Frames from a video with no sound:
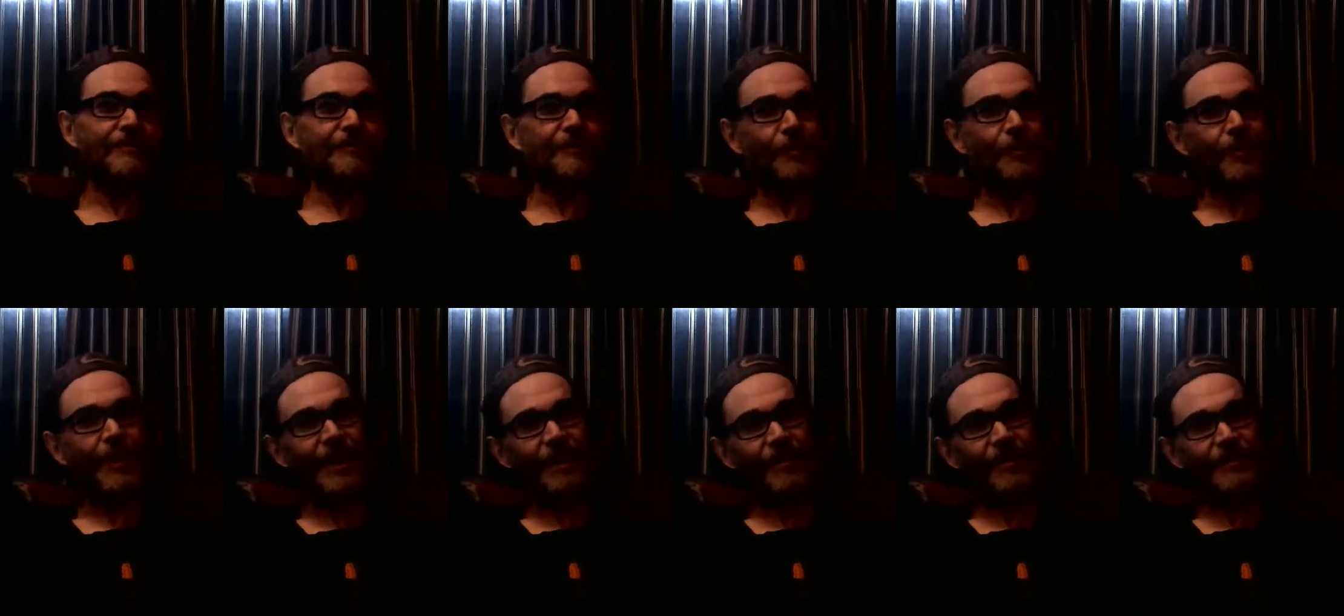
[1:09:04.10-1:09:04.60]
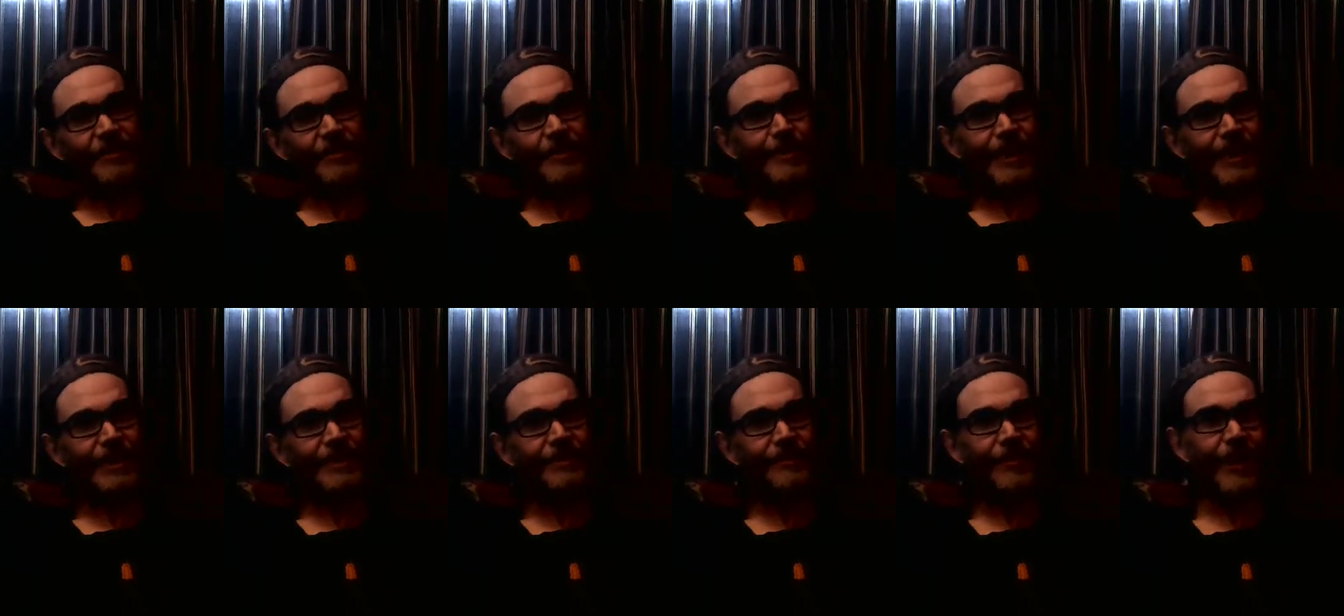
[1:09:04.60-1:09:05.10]
throughout the
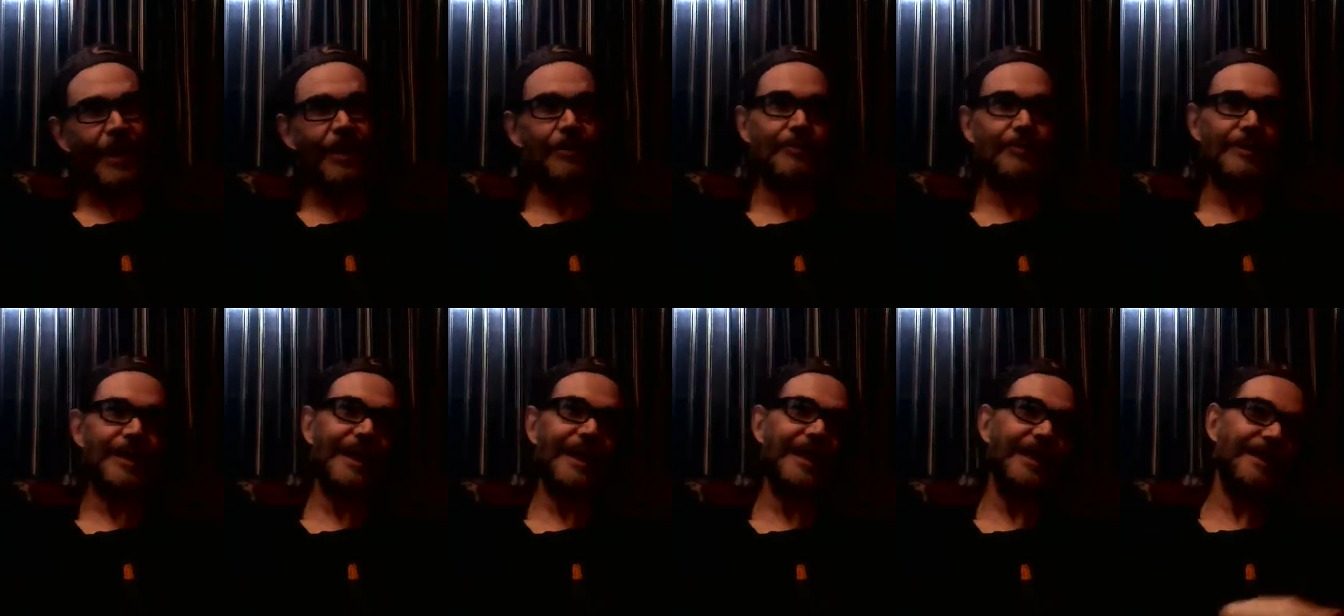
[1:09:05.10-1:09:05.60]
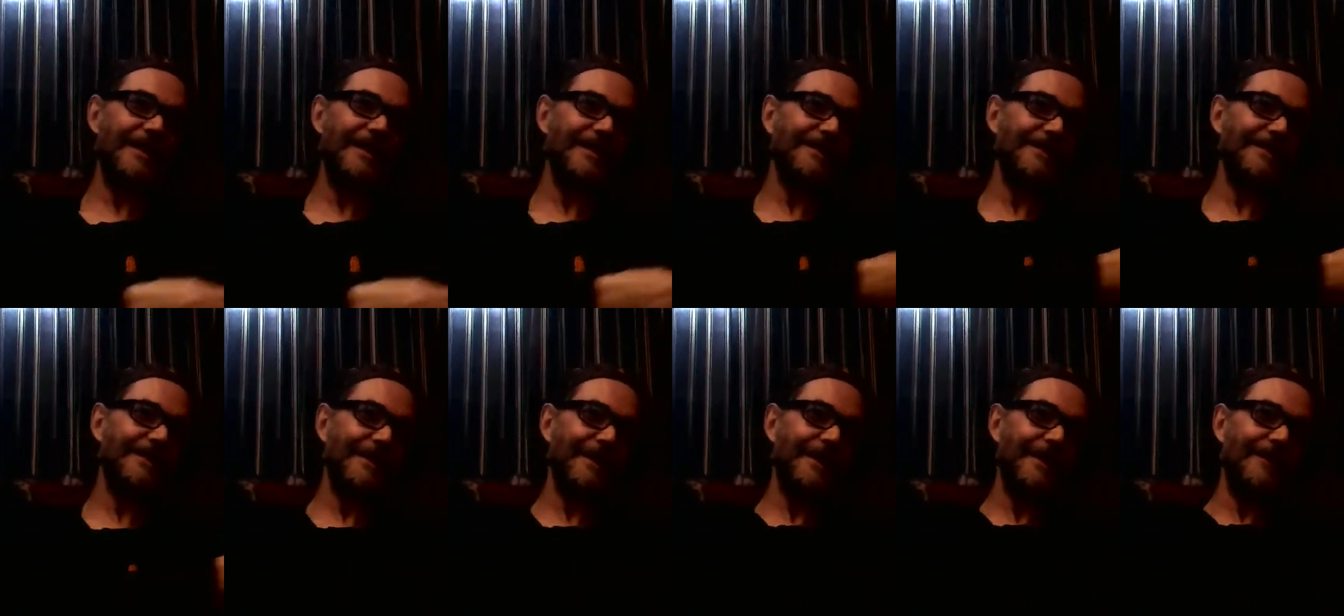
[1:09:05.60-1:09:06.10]
space of a whole day and
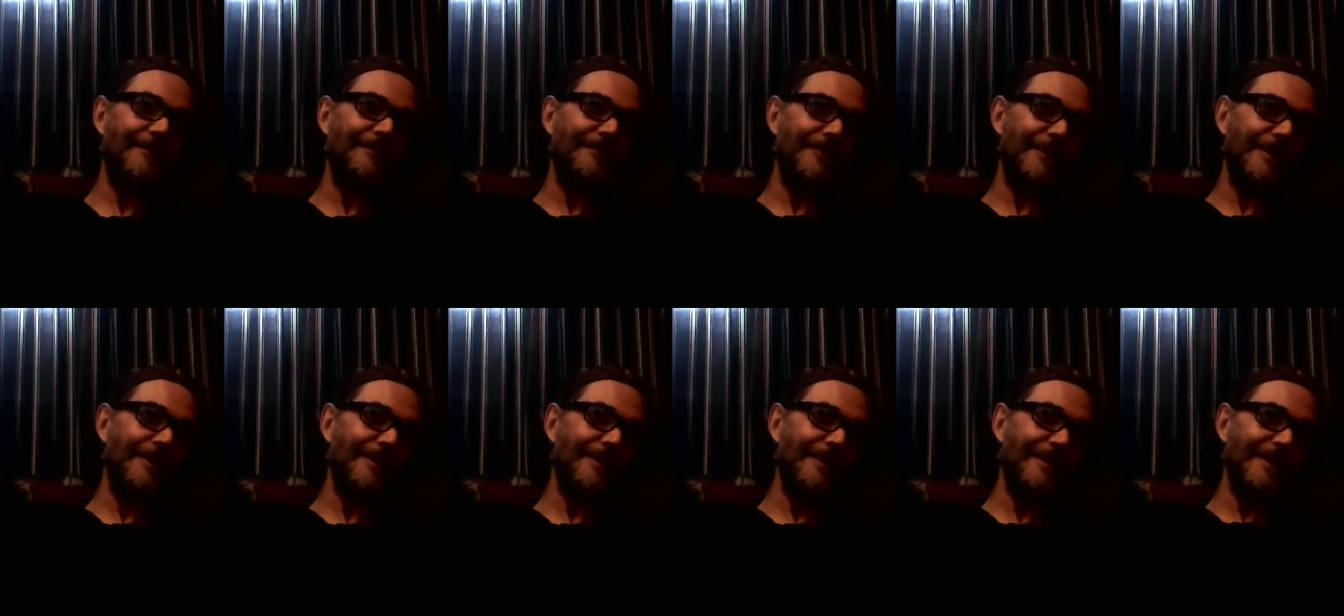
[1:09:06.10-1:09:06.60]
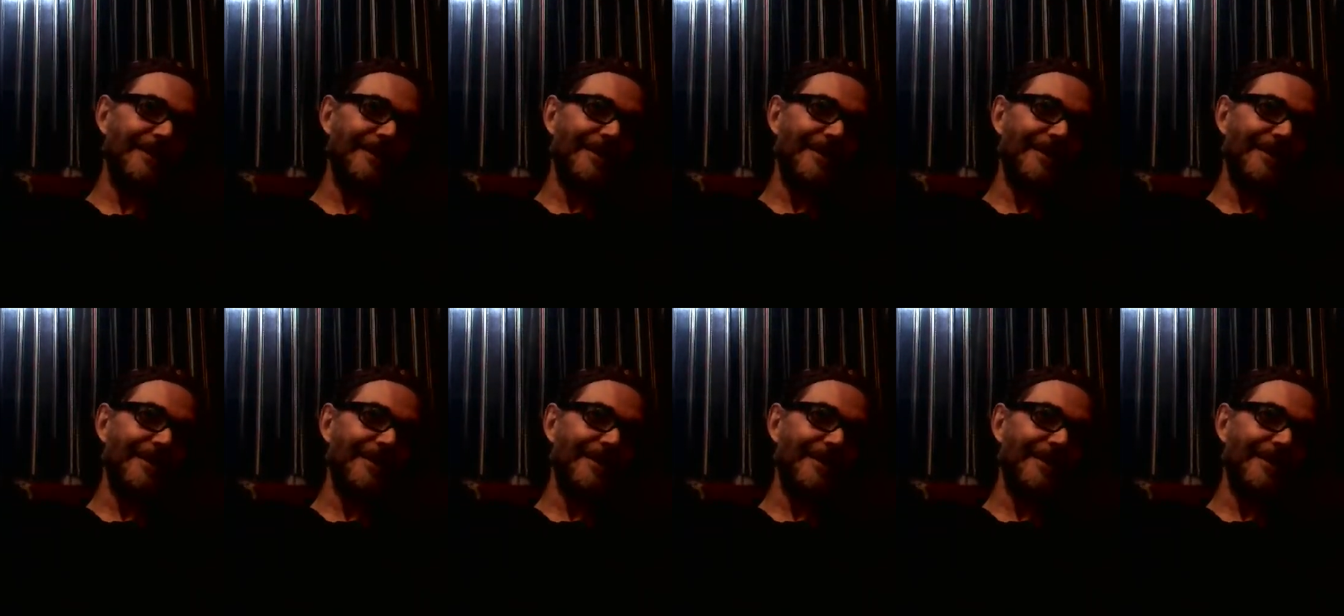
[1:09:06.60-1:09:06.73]
into the evening.